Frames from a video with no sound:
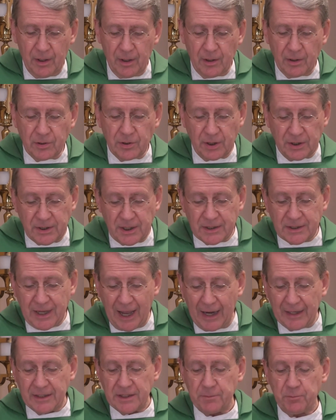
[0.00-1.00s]
just as
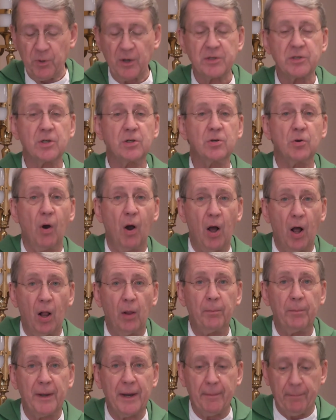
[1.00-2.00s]
God is present to all
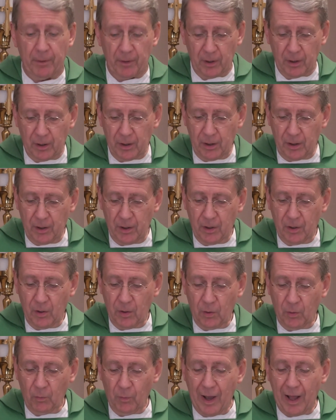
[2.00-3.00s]
people
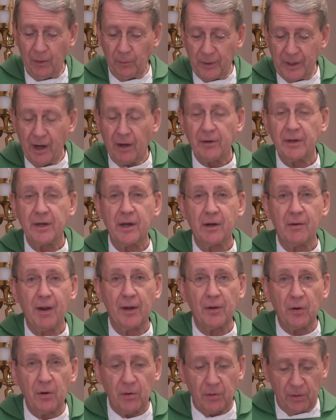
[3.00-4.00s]
while we are here
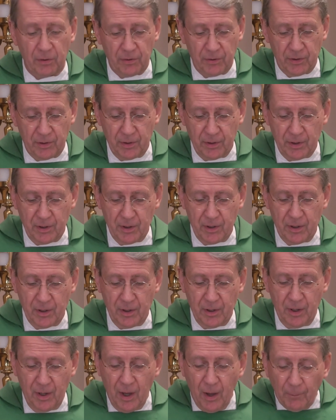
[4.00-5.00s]
on earth.
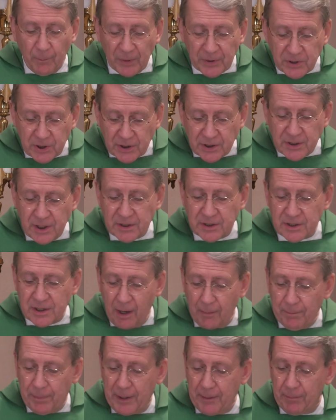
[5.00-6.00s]
But just as
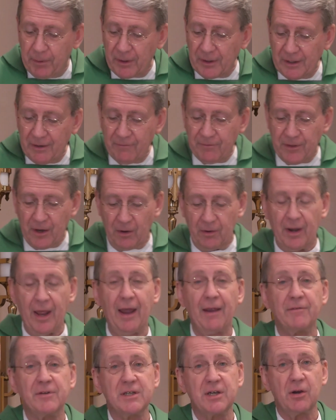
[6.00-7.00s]
some people live their
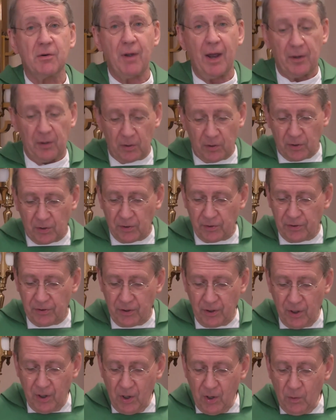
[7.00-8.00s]
lives here on earth
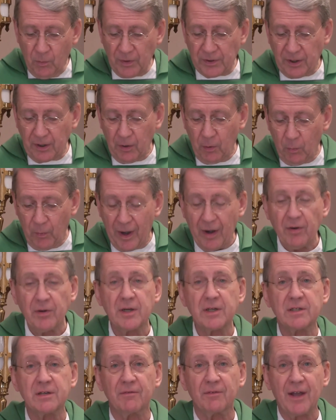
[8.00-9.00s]
with an
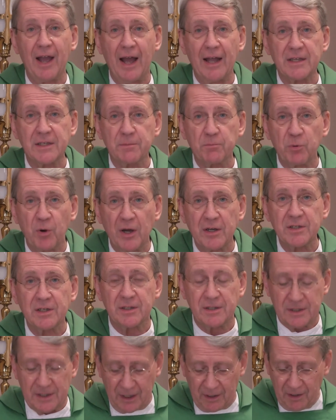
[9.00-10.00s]
awareness of God's
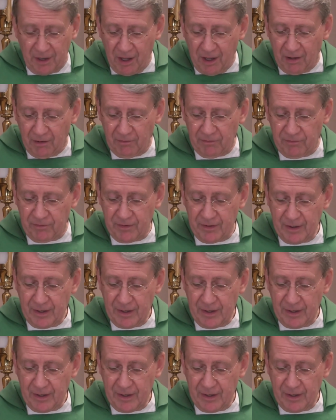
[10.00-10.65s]
presence and love,